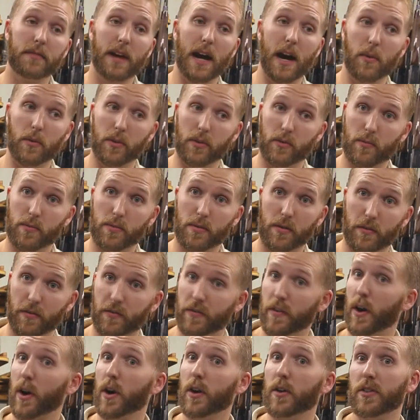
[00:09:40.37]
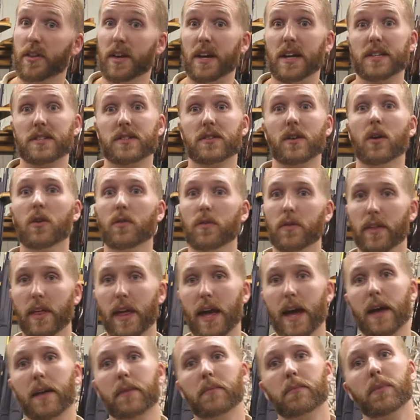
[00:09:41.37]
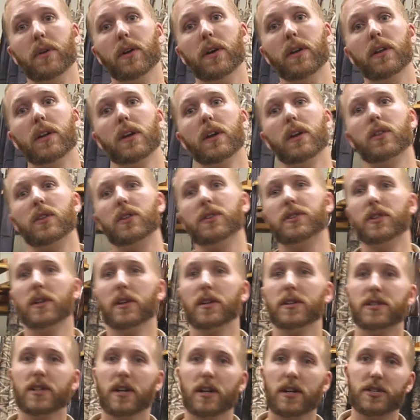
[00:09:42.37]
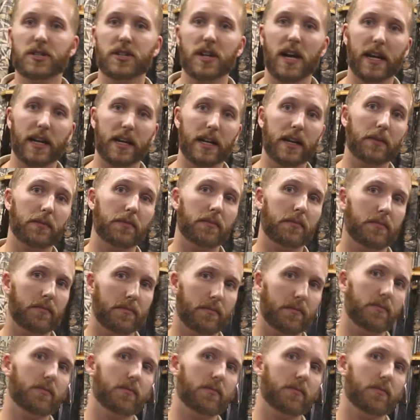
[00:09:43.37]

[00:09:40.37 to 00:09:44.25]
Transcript: I would prefer this over that, but the Dura-Touch, I get